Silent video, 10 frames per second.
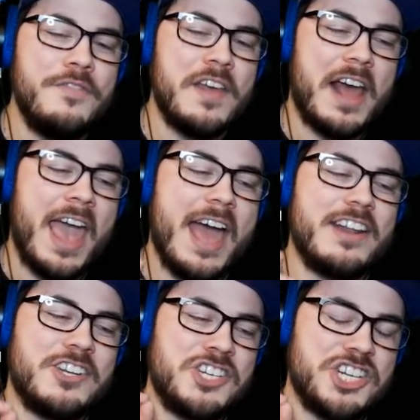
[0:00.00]
that I had
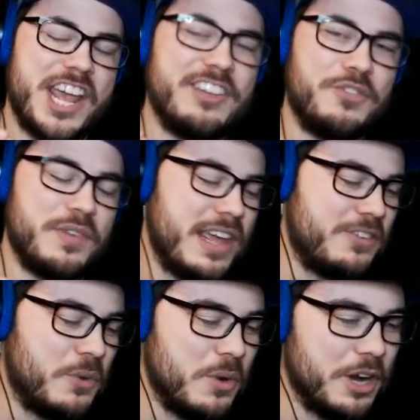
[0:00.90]
a chance for
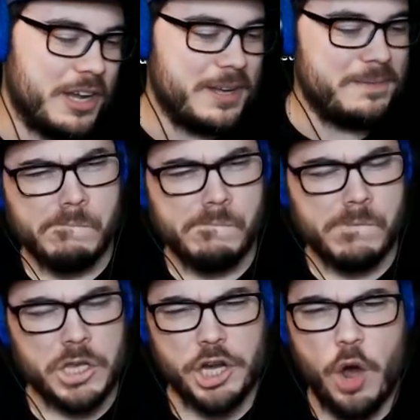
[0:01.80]
that to work.
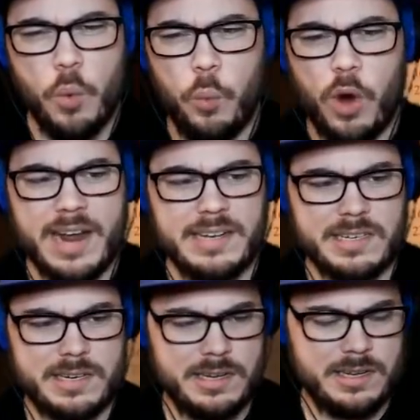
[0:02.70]
You know what?